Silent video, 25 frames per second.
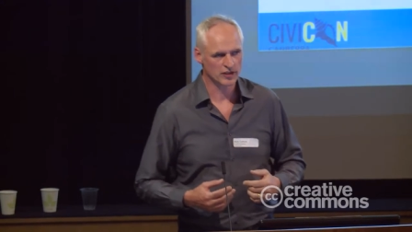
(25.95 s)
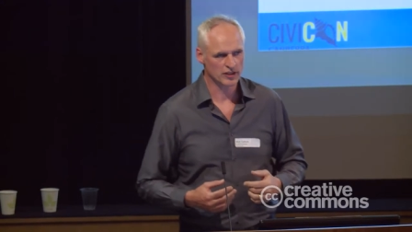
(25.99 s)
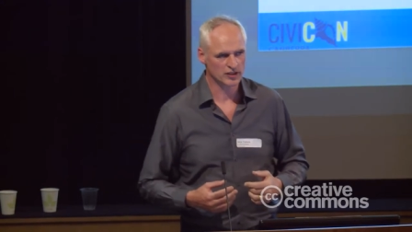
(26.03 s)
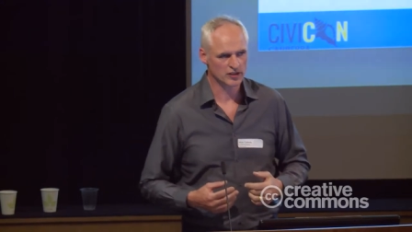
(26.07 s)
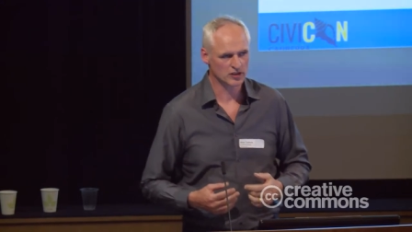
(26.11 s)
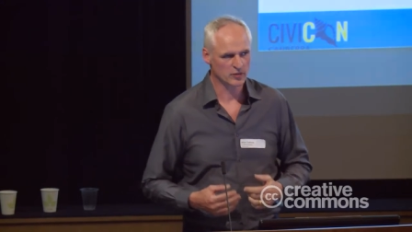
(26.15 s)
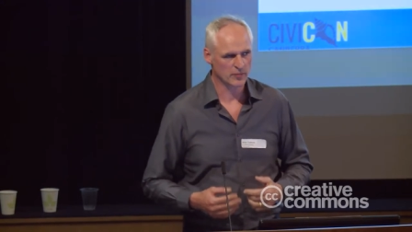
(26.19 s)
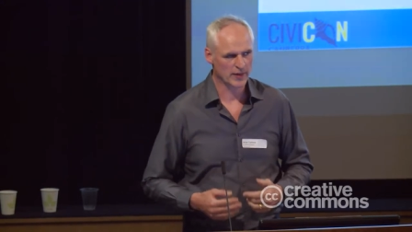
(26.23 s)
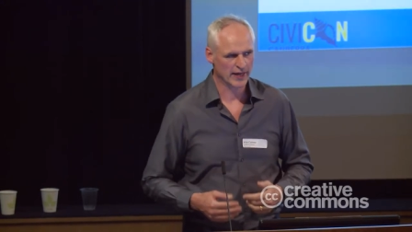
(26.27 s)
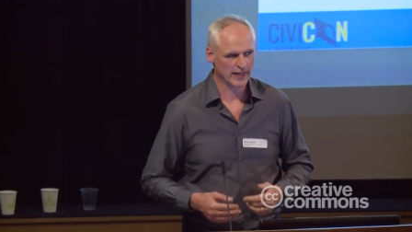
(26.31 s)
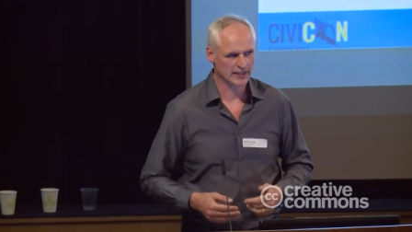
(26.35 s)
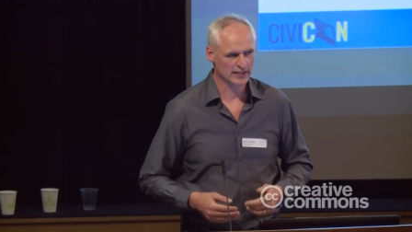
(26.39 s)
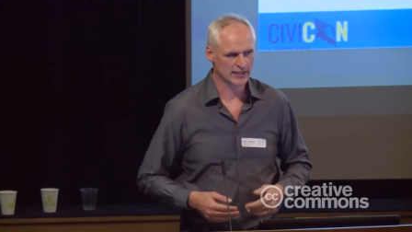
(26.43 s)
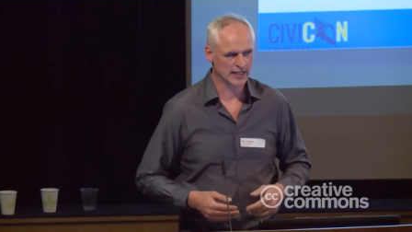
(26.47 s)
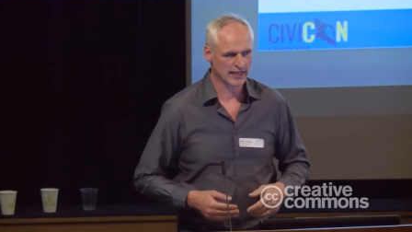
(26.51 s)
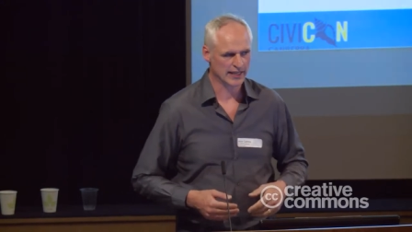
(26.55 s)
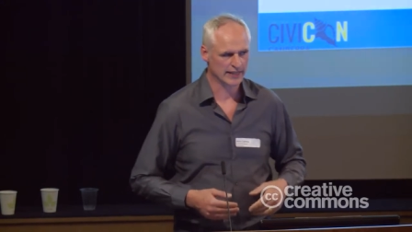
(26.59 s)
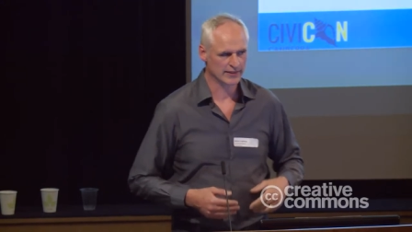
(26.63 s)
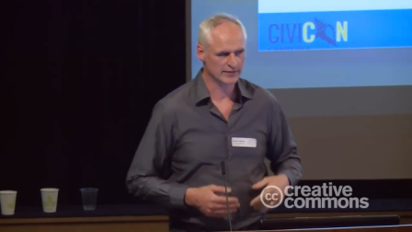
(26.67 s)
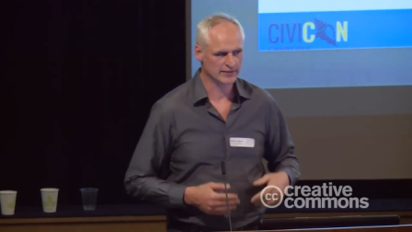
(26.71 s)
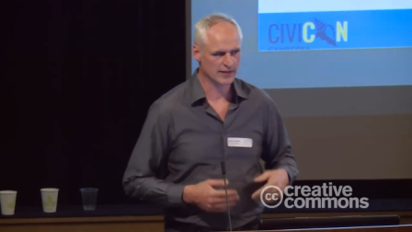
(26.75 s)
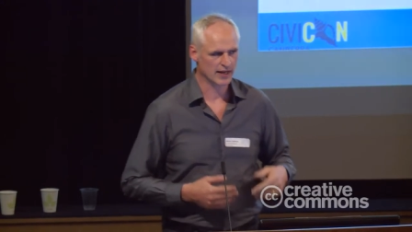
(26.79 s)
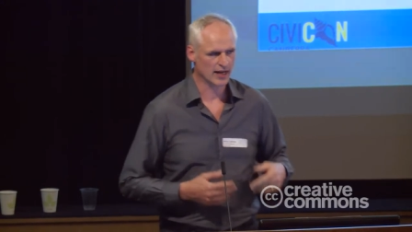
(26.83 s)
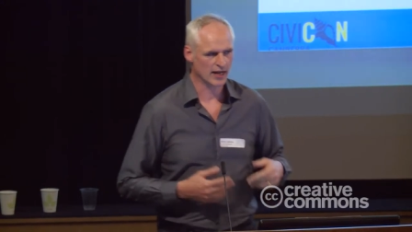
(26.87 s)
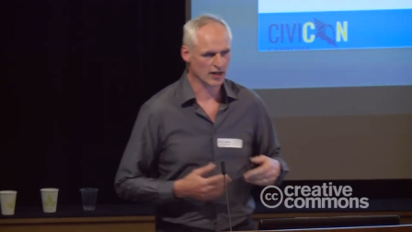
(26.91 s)
is about
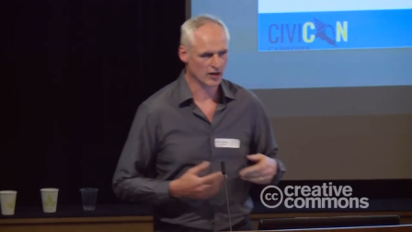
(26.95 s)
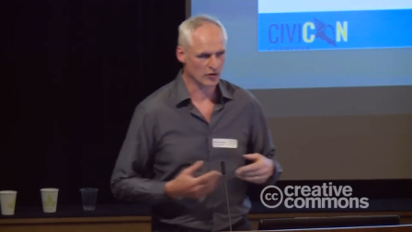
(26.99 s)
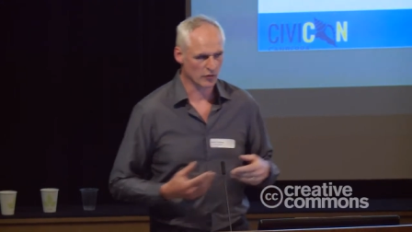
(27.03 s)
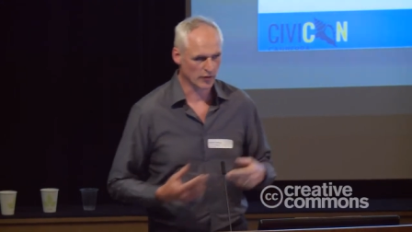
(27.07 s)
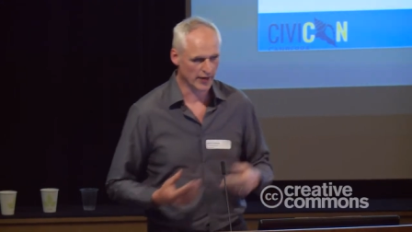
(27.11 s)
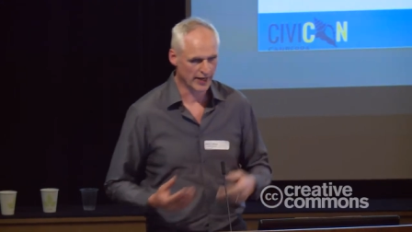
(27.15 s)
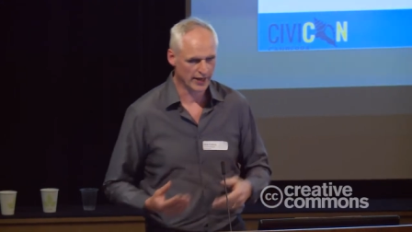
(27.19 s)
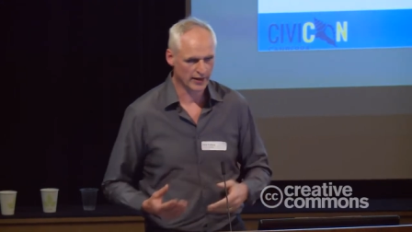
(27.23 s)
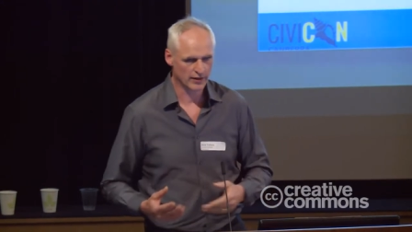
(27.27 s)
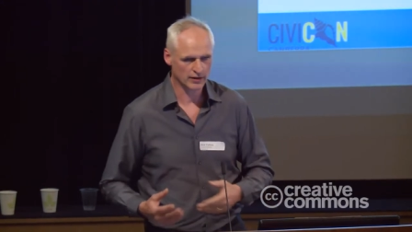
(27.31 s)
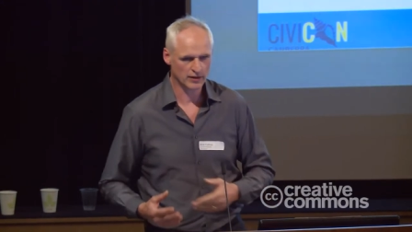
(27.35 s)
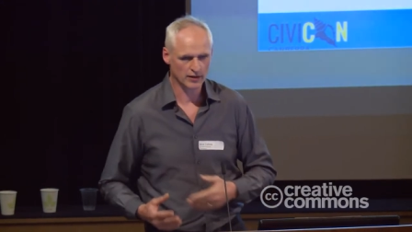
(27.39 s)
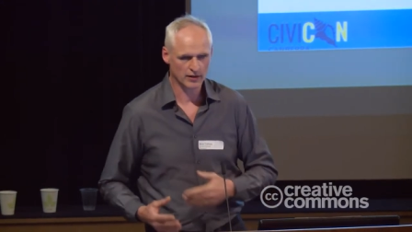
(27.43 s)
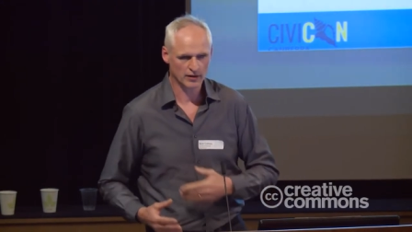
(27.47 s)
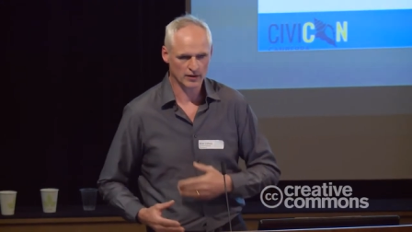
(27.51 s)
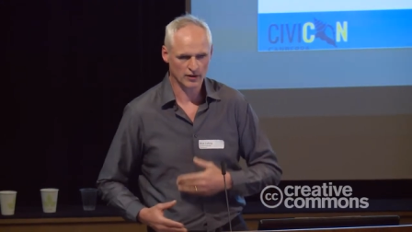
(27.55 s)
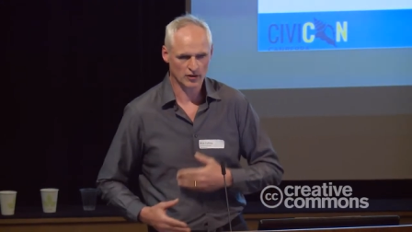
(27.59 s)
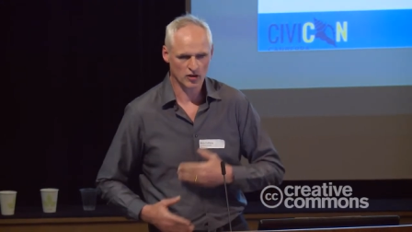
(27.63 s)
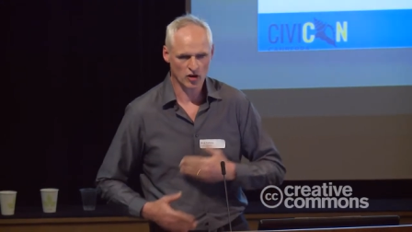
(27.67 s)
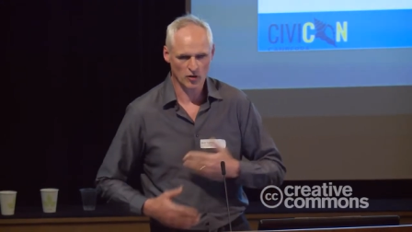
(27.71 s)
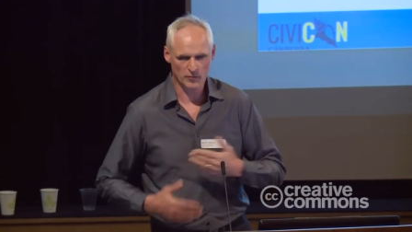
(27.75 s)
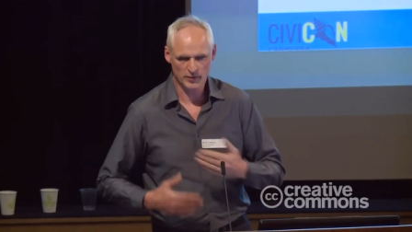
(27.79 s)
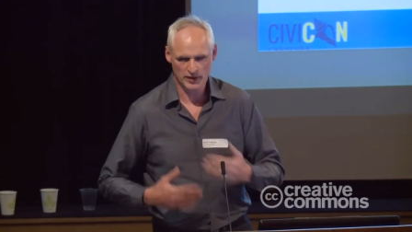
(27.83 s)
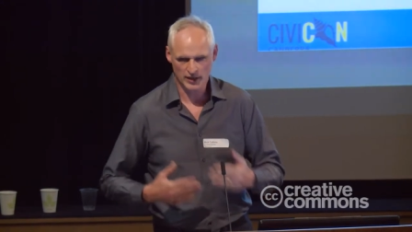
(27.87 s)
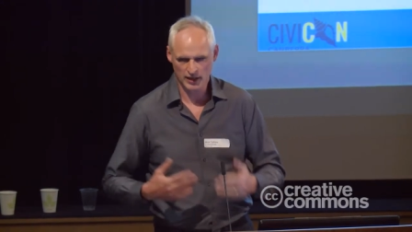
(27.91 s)
getting data in and
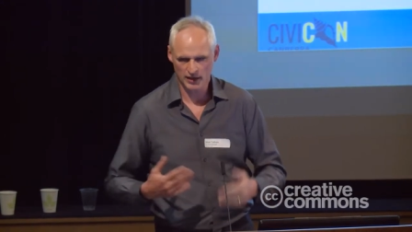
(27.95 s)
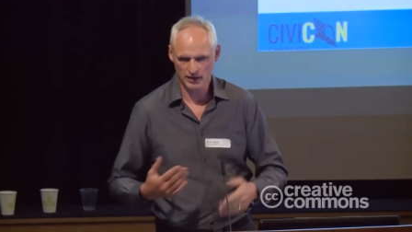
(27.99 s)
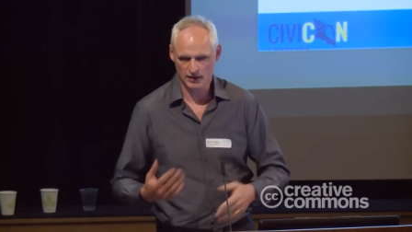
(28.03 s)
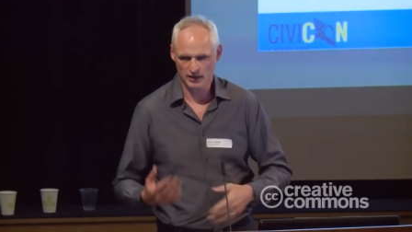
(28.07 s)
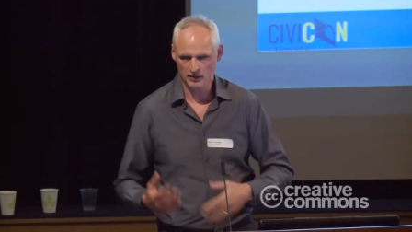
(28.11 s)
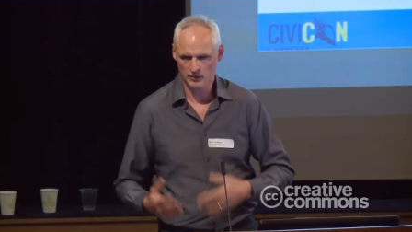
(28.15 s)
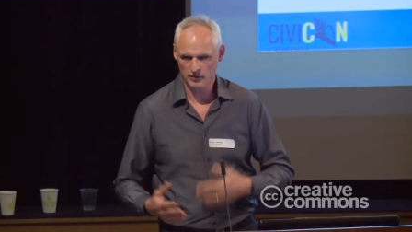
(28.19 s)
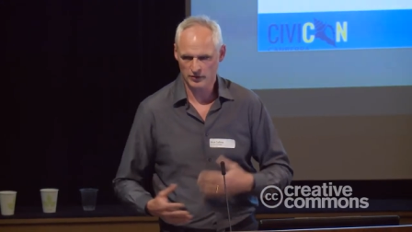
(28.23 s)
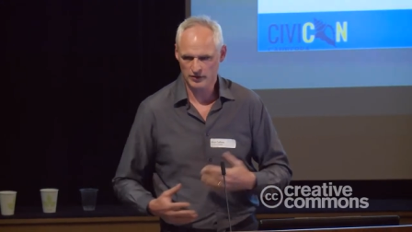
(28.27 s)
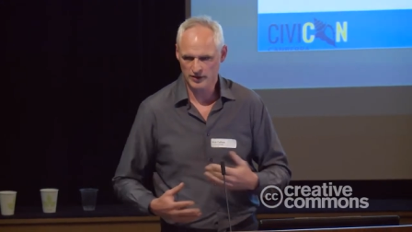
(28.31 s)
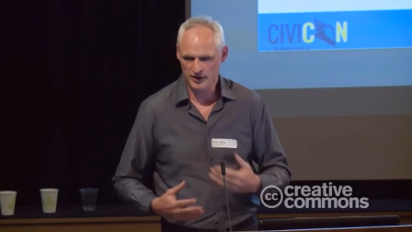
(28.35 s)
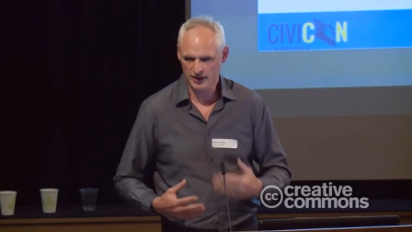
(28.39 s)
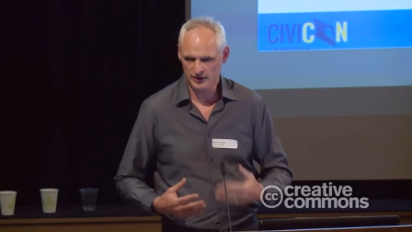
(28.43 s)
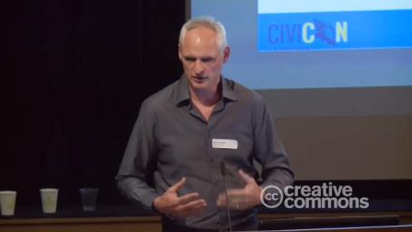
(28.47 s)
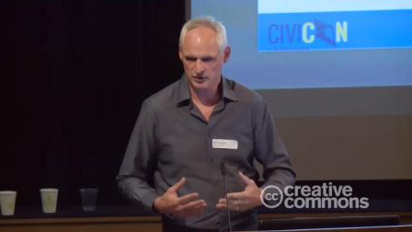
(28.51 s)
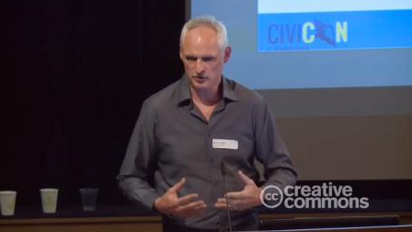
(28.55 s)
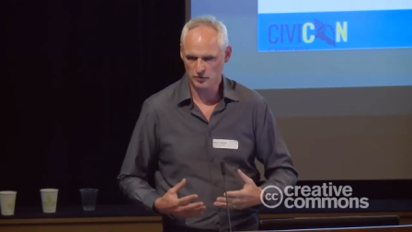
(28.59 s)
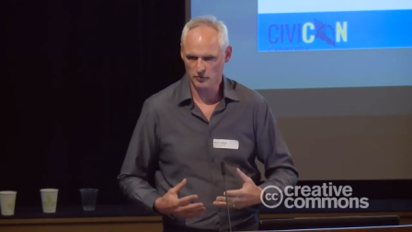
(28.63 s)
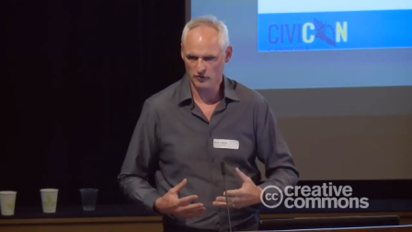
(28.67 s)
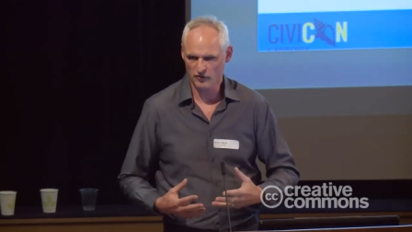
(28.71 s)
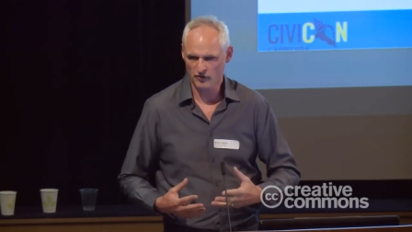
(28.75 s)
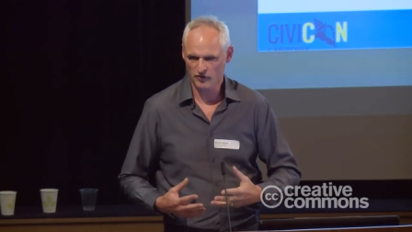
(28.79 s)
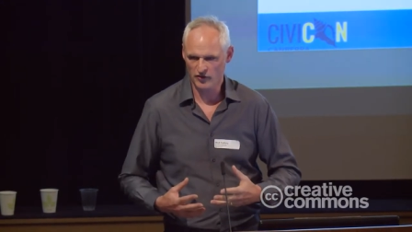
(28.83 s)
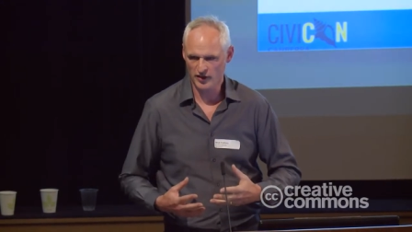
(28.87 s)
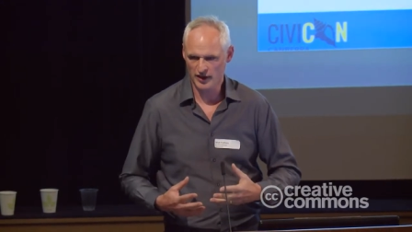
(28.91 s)
accommodating it with custom
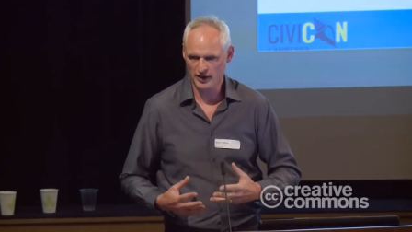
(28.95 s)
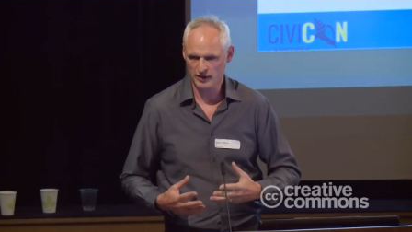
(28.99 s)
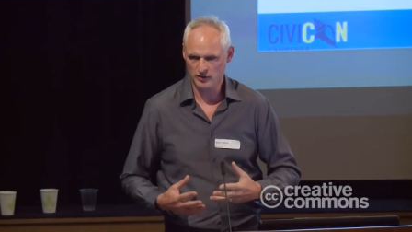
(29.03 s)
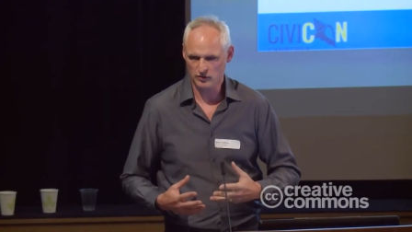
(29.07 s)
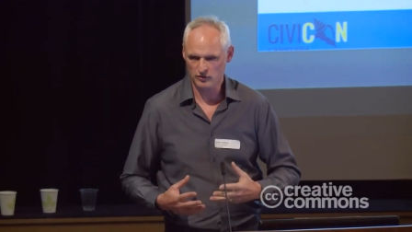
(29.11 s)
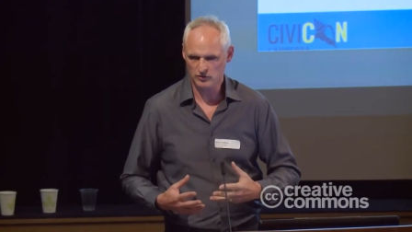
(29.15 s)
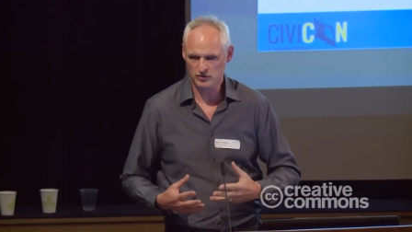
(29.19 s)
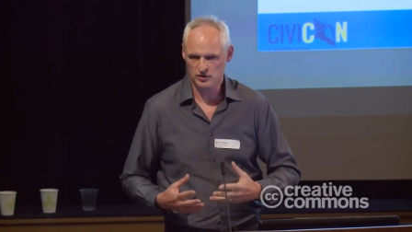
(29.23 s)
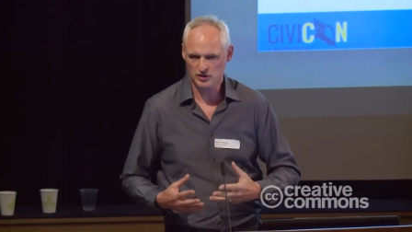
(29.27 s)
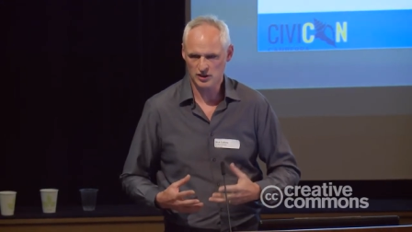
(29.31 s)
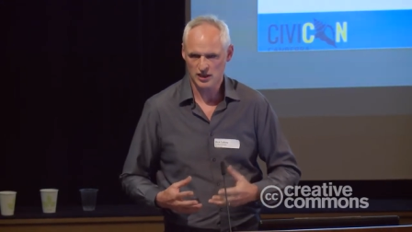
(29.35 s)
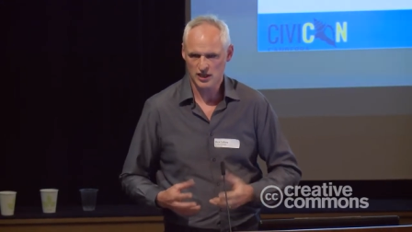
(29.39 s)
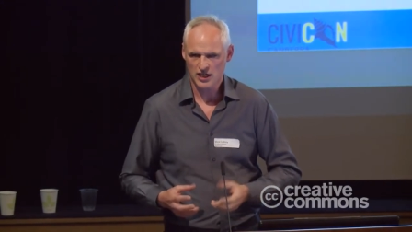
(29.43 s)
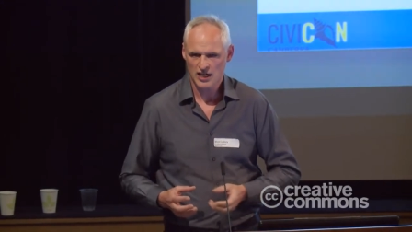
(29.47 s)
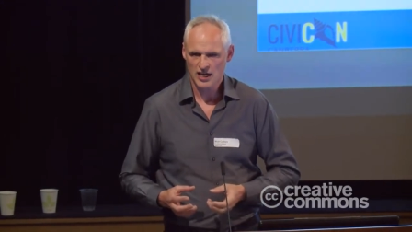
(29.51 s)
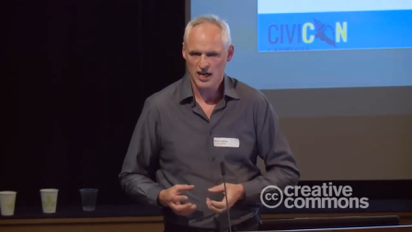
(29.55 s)
fields,